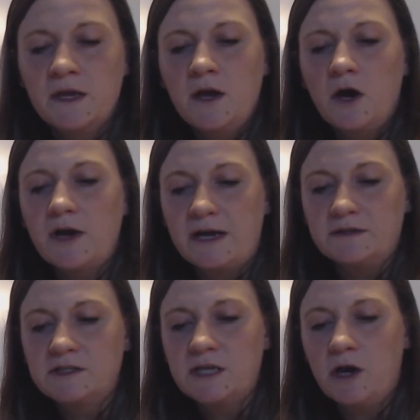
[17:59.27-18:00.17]
Okay,
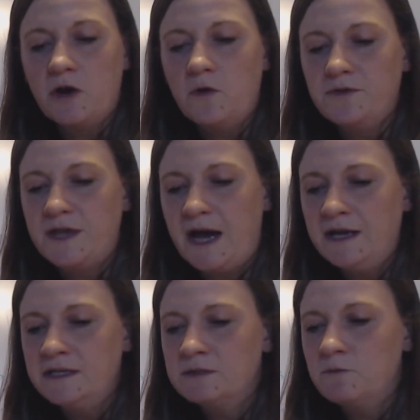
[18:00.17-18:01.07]
so that
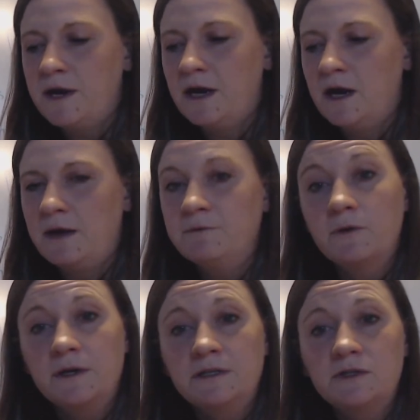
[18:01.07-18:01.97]
is where I'm going to